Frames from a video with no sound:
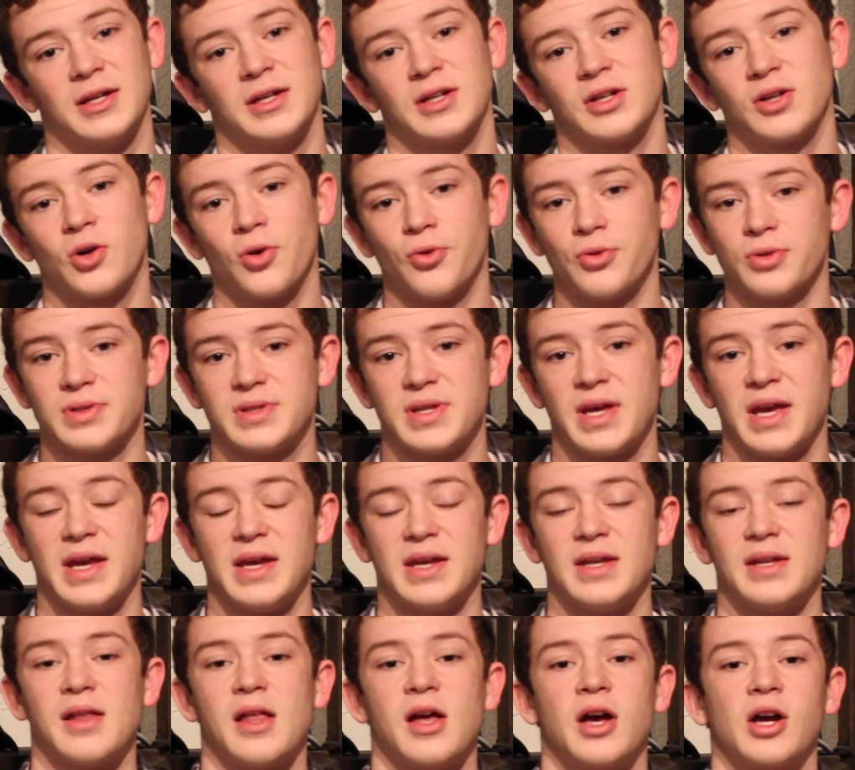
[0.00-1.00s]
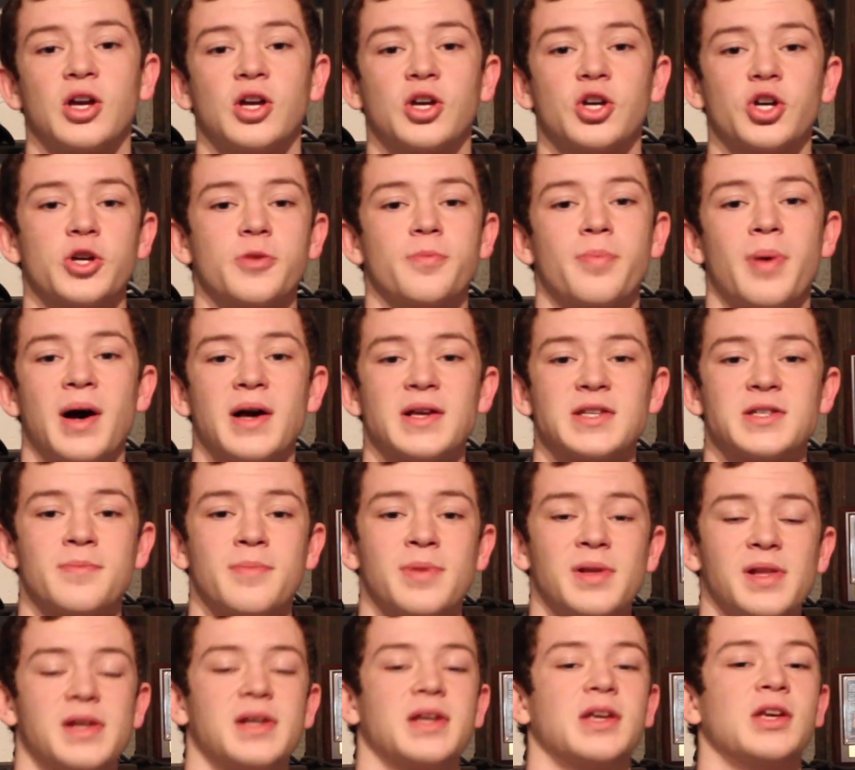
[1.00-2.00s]
Golden Tate, a good
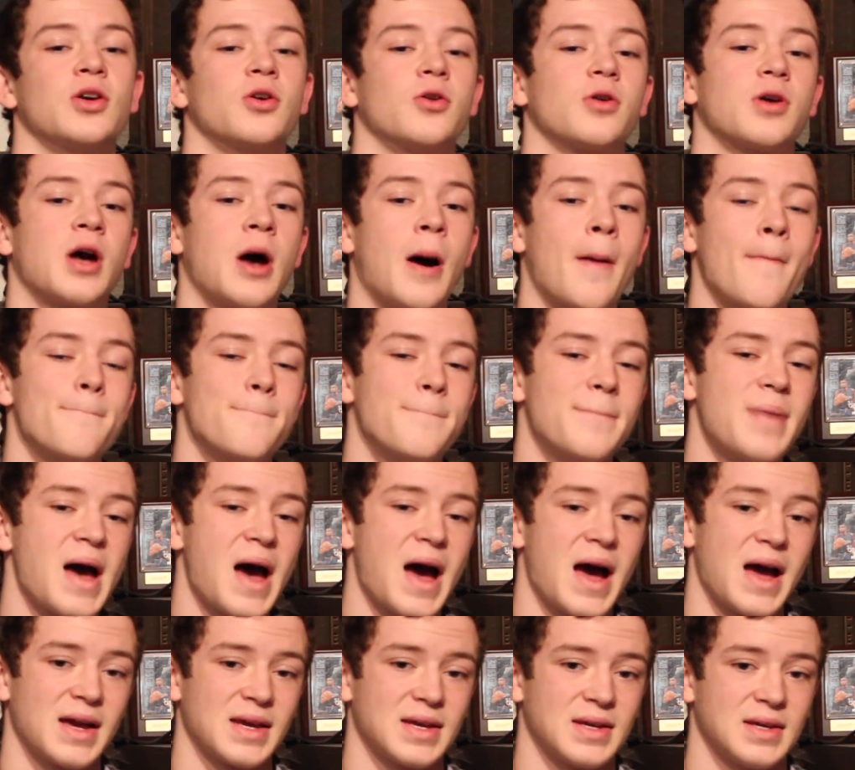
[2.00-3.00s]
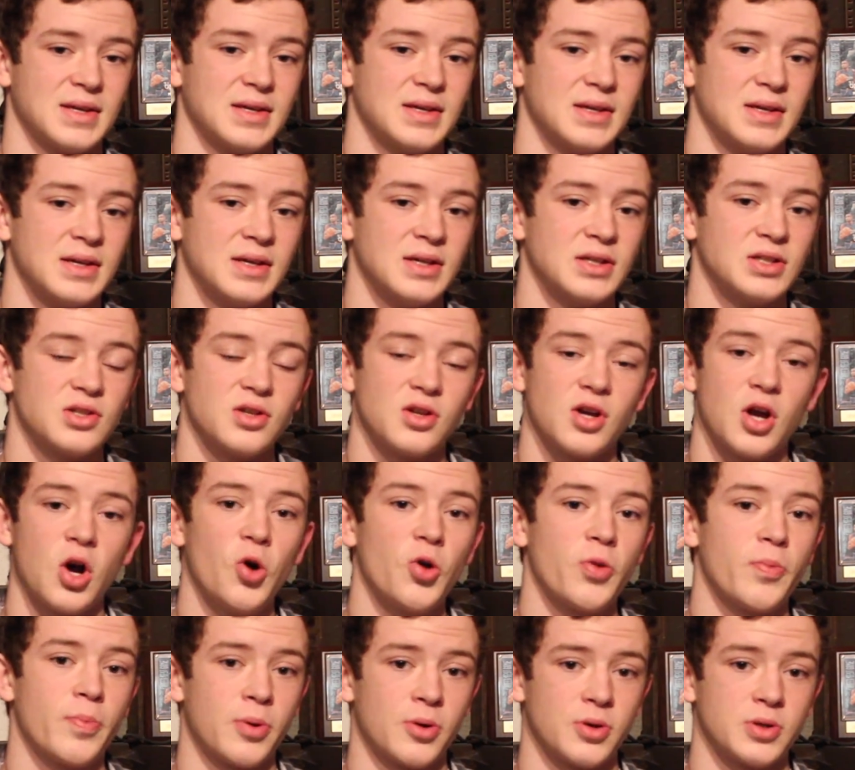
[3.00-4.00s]
possibility he'll come back to go
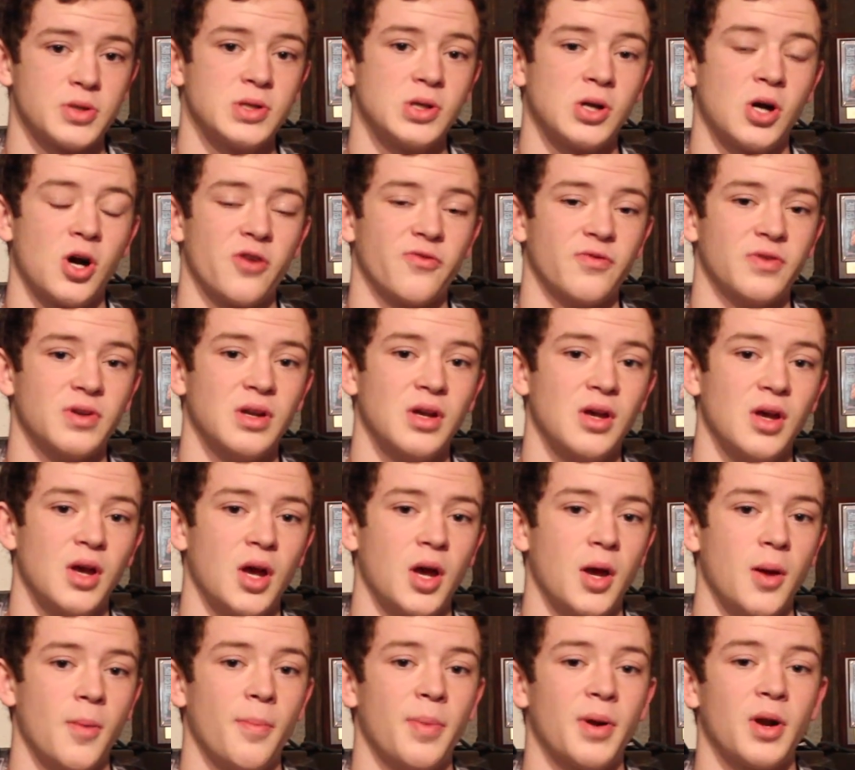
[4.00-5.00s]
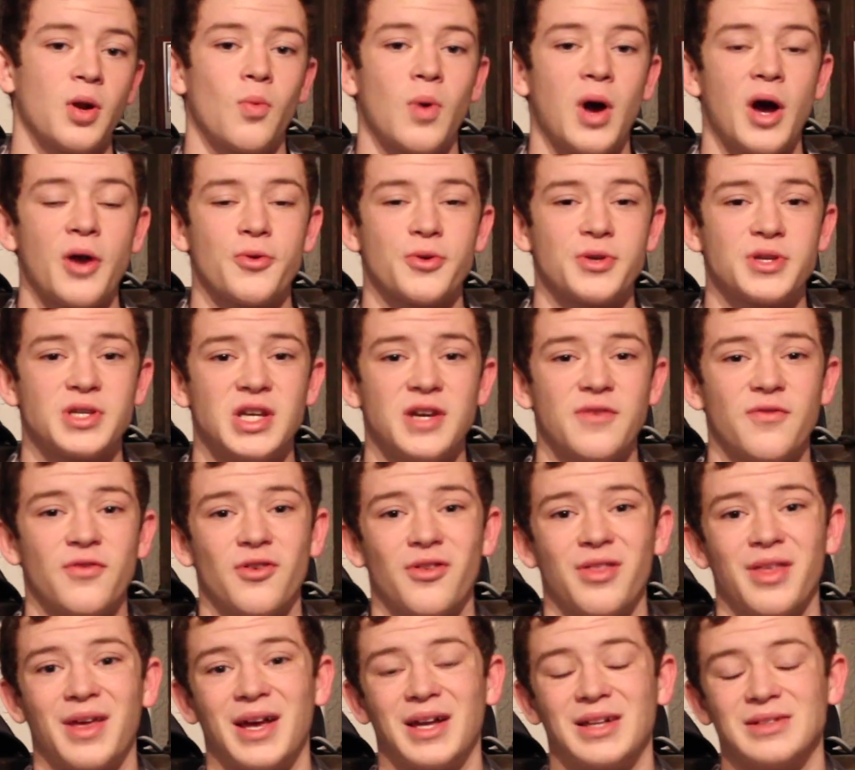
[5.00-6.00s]
with Percy Harvin. But a wide receiver
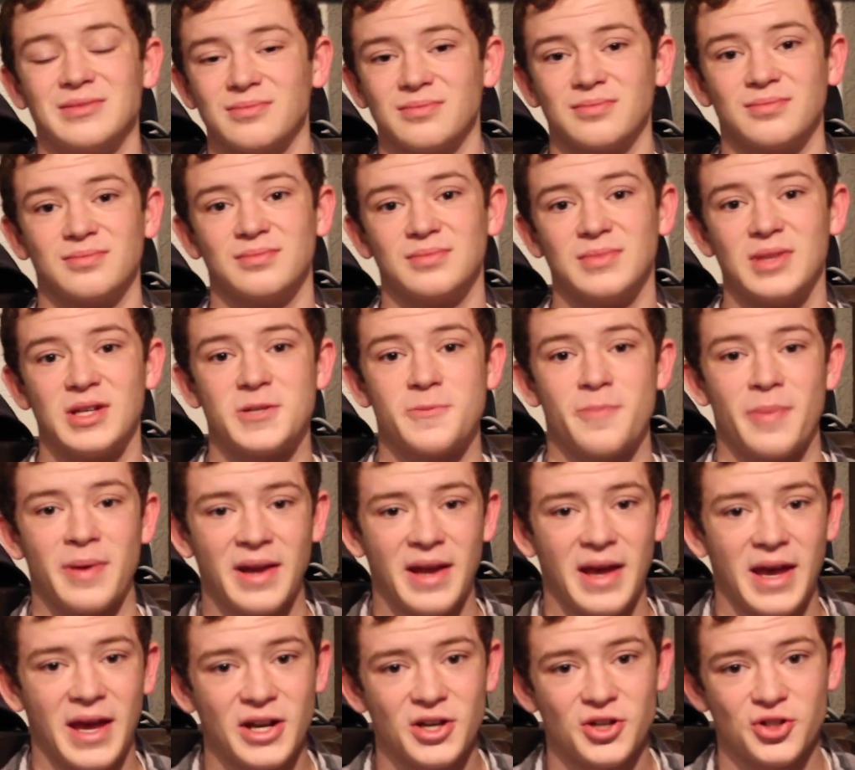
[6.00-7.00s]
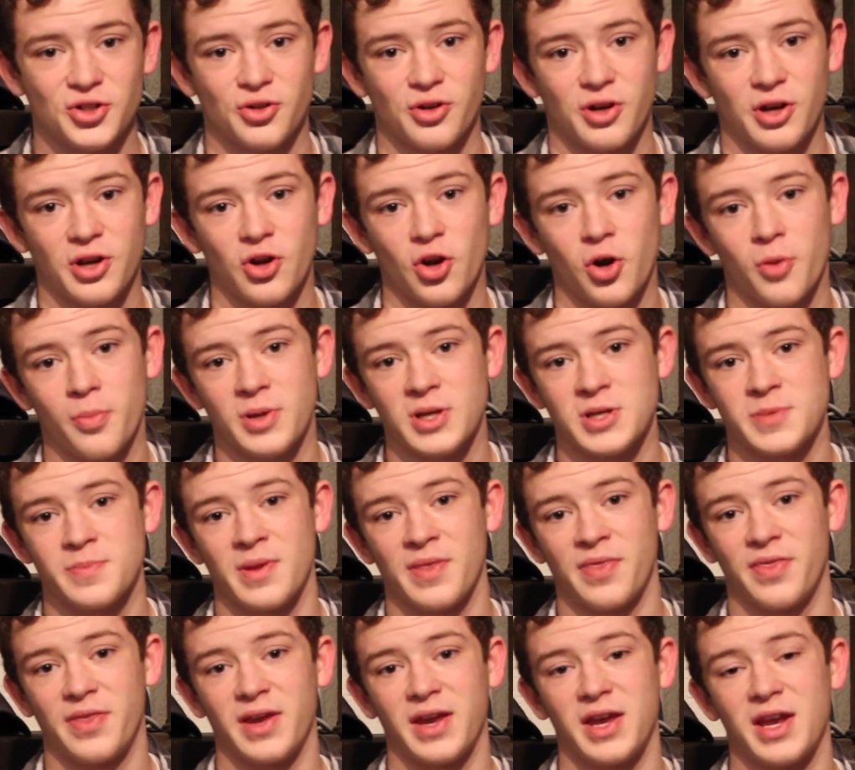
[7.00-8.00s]
that has been injured and nobody's been
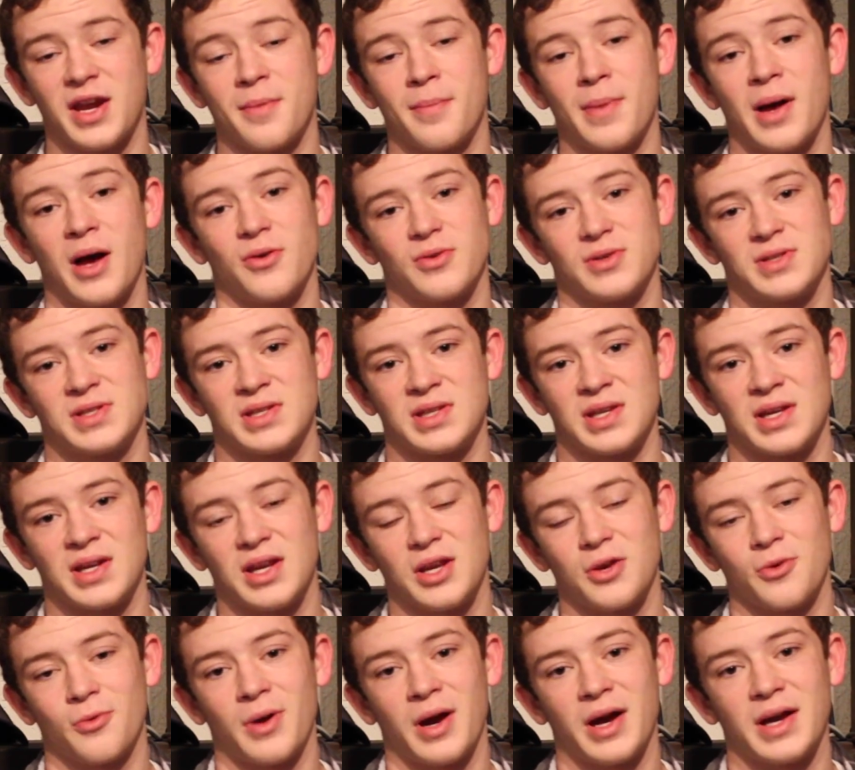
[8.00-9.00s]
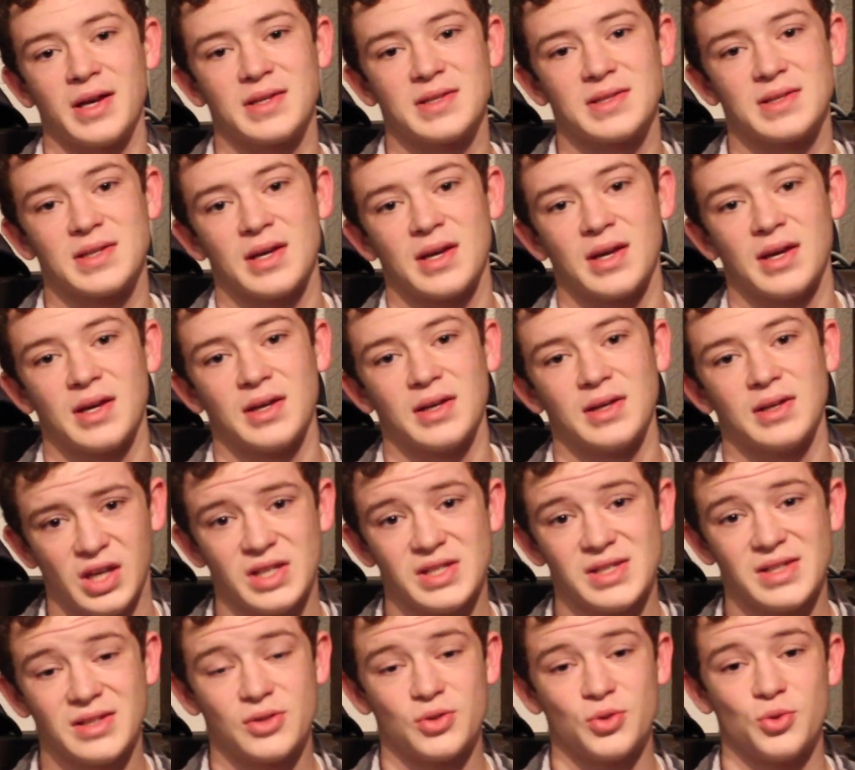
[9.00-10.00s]
thinking about, Sidney Rice,
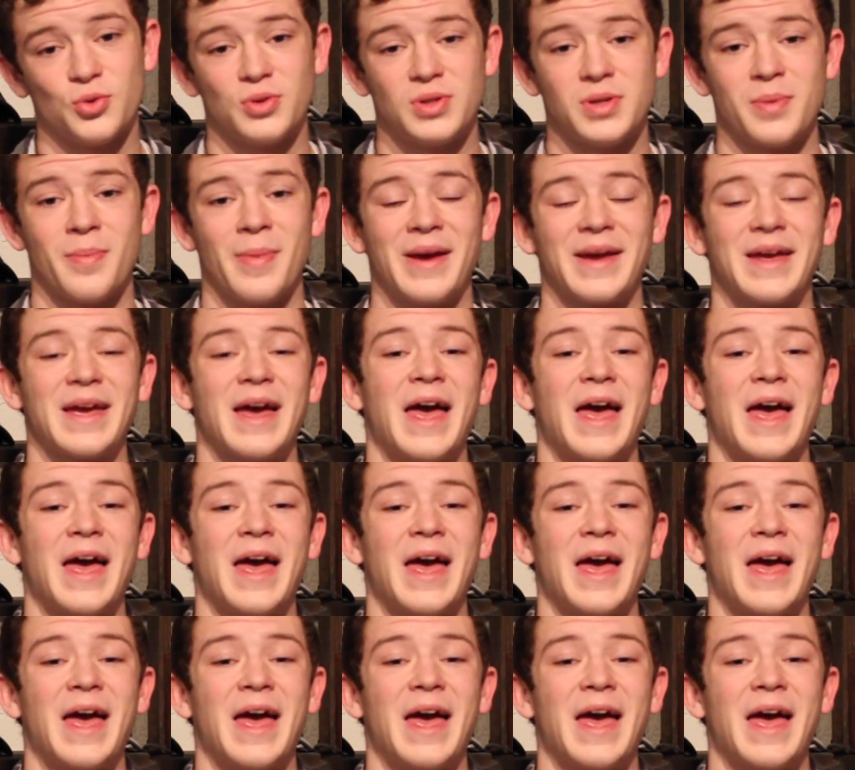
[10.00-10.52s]
he's due to make a